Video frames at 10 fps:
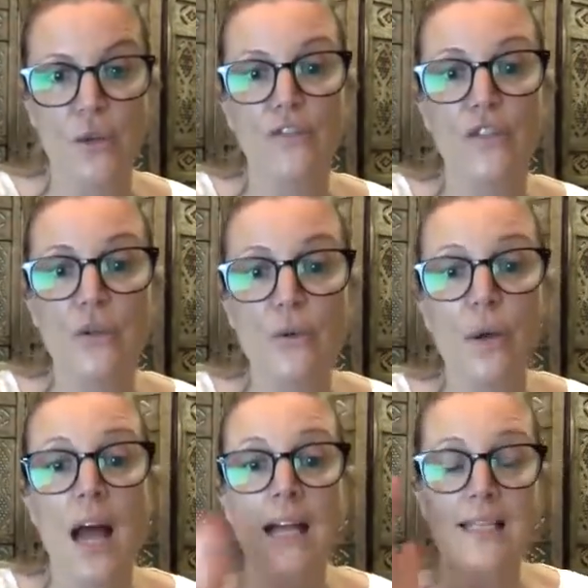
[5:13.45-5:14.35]
So if
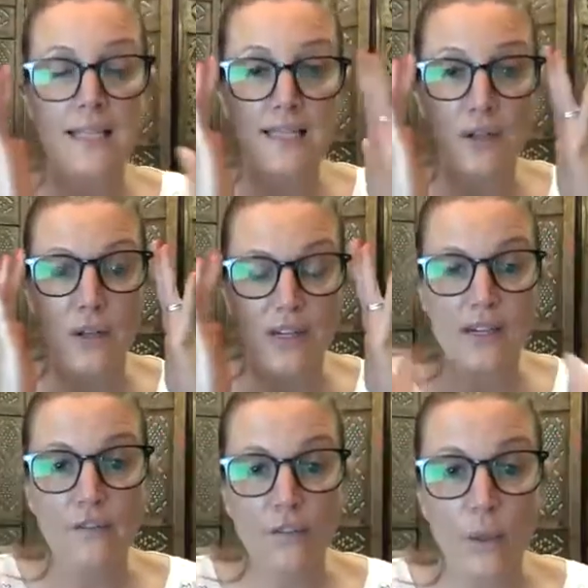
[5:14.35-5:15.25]
you send out an
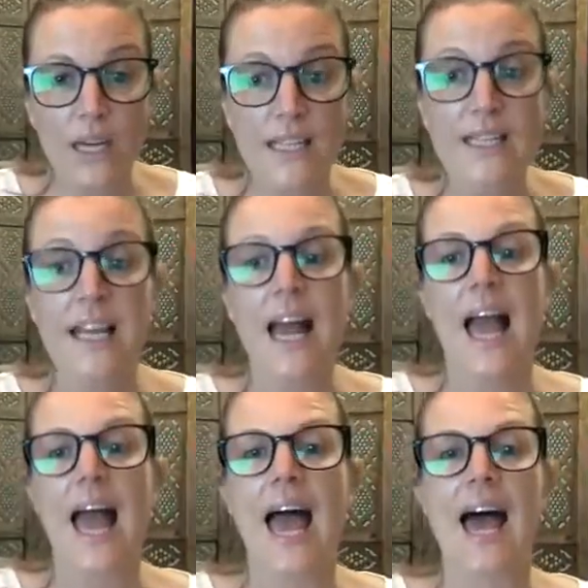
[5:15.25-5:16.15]
invoice
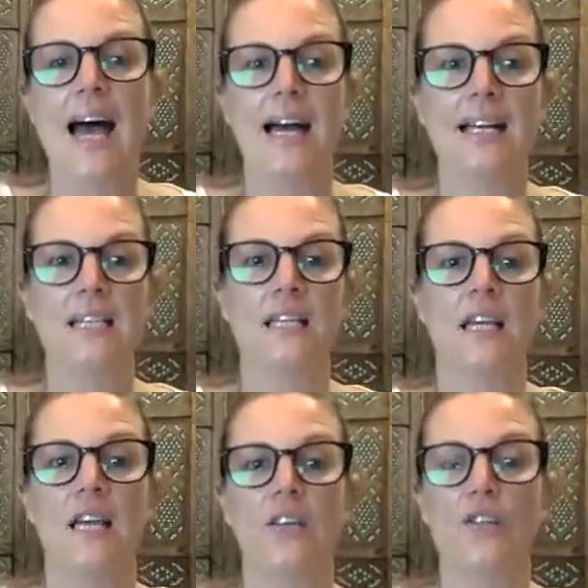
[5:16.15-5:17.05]
and
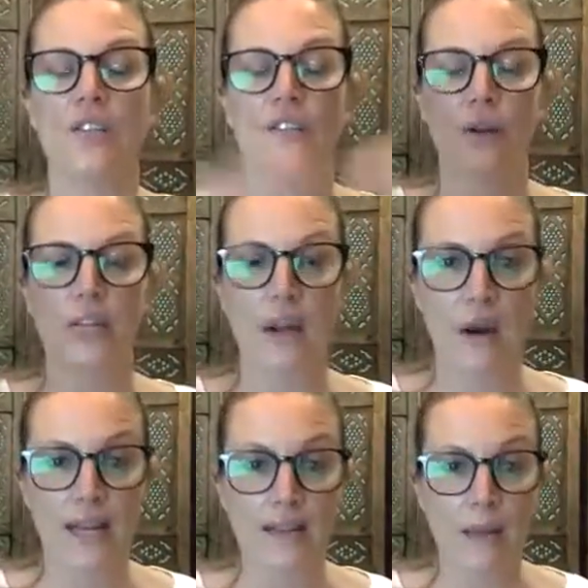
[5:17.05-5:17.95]
you just don't hear
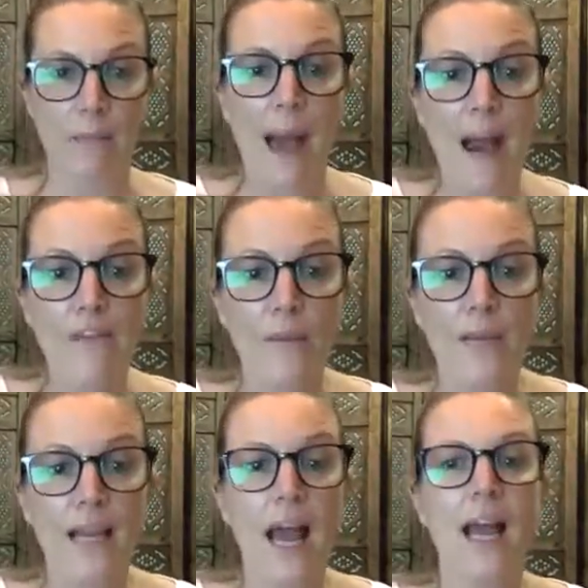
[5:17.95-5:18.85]
anything back from
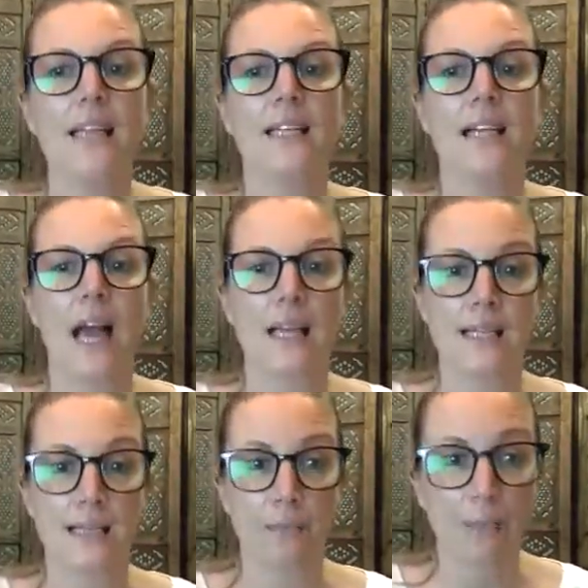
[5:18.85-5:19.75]
the client
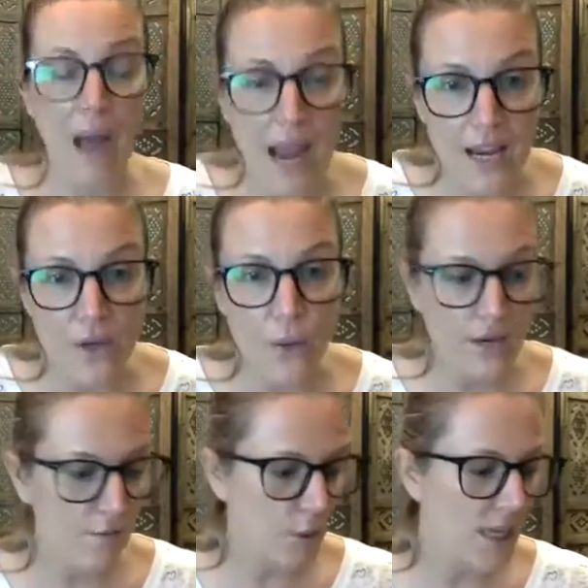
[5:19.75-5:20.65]
doesn't pay your
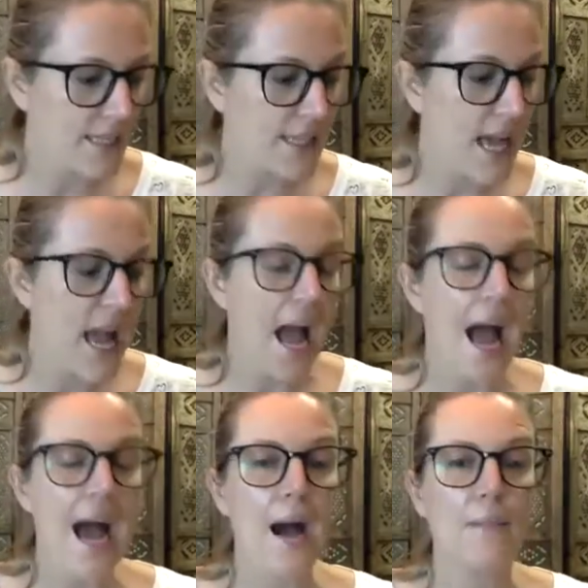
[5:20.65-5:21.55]
invoice,
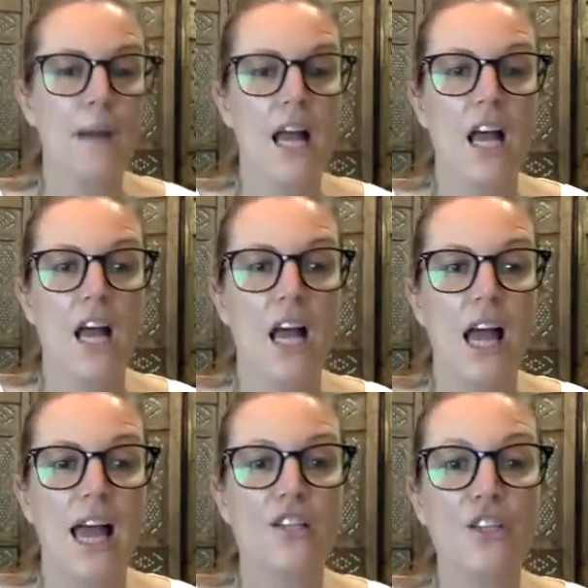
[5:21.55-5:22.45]

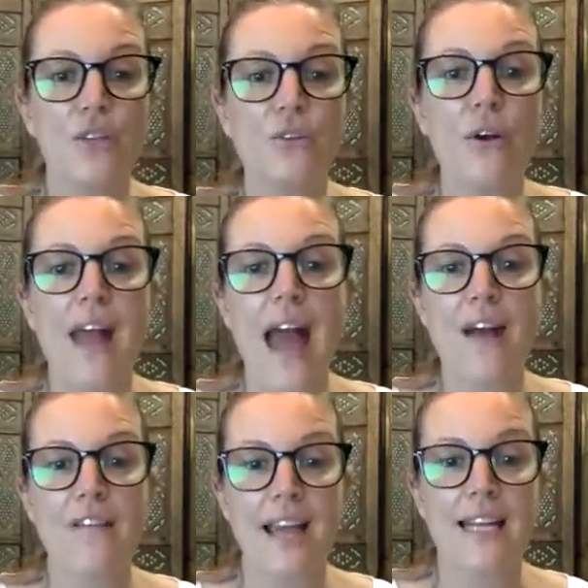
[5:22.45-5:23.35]
and you don't
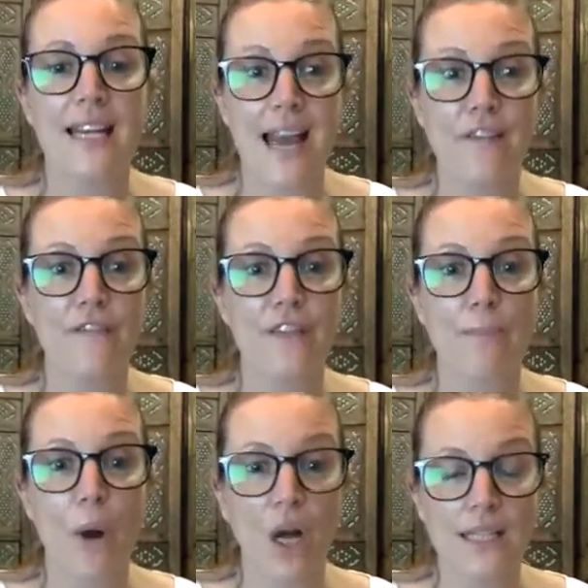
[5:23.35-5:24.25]
have any late
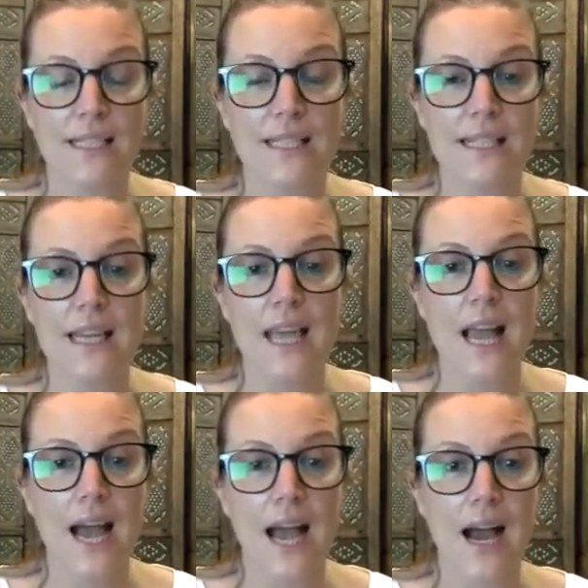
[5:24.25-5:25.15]
fee policy
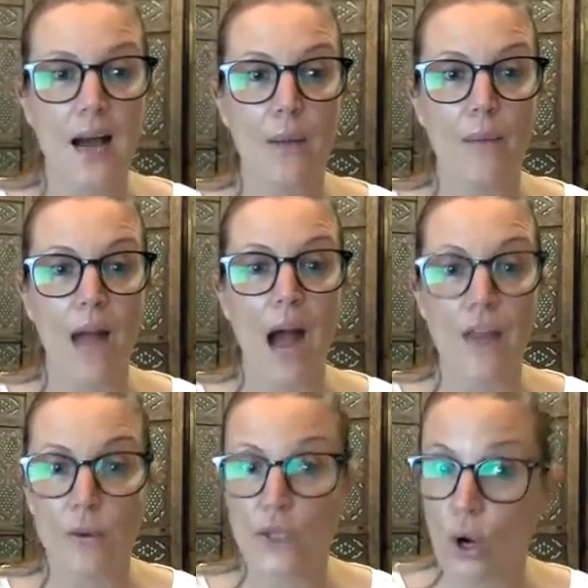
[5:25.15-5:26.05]

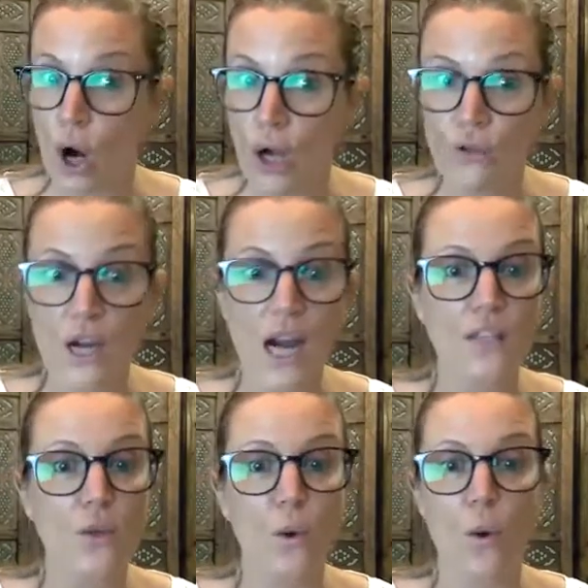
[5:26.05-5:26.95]
either in your
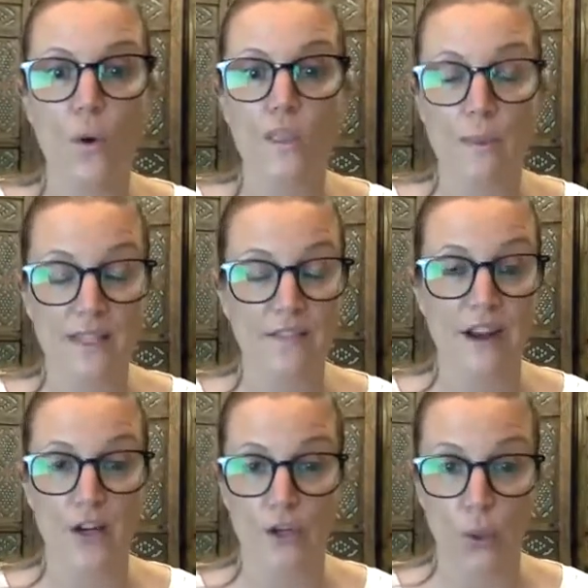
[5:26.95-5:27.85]
contract or
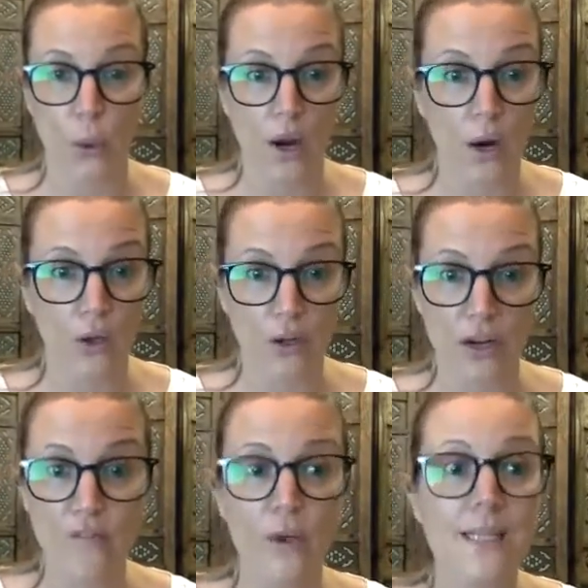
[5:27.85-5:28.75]
specified on your
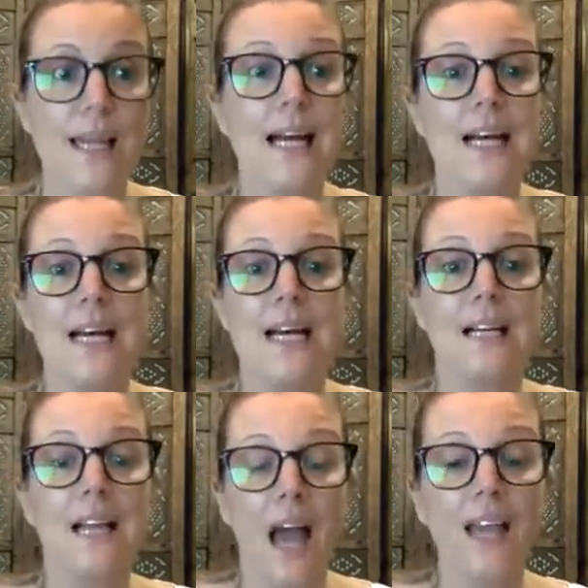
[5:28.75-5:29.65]
invoice,
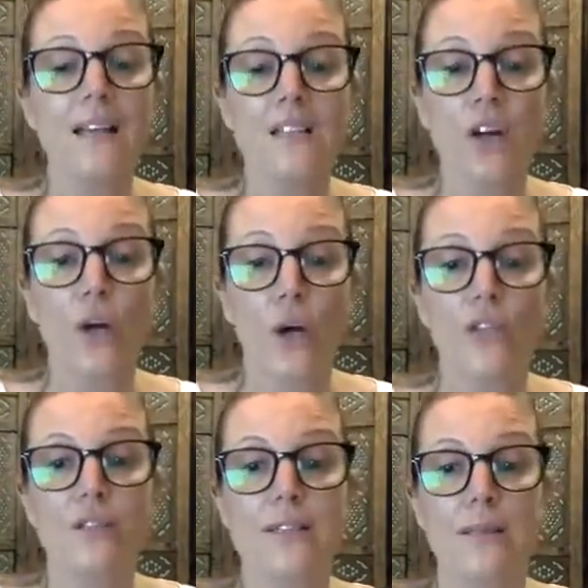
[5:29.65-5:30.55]
clients are
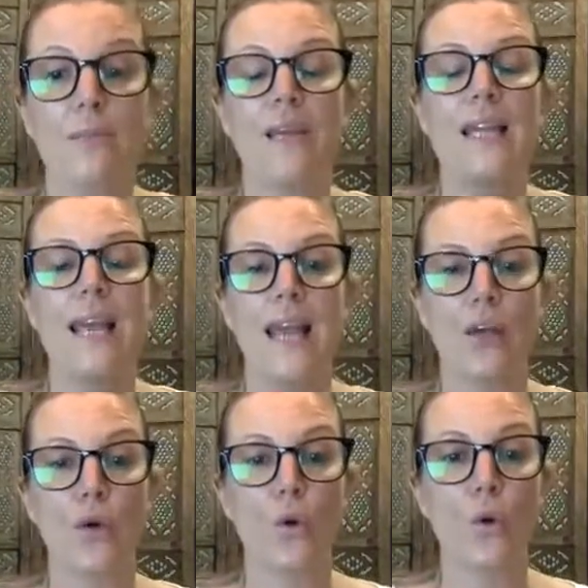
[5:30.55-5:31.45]
going to simply
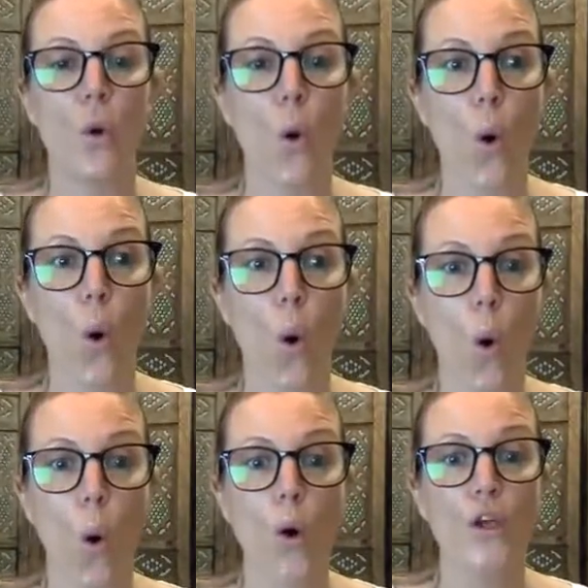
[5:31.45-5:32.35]

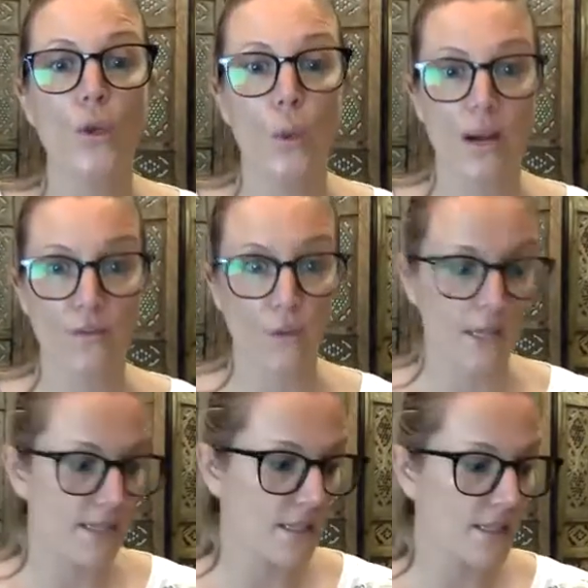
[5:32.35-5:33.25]
ignore your invoices.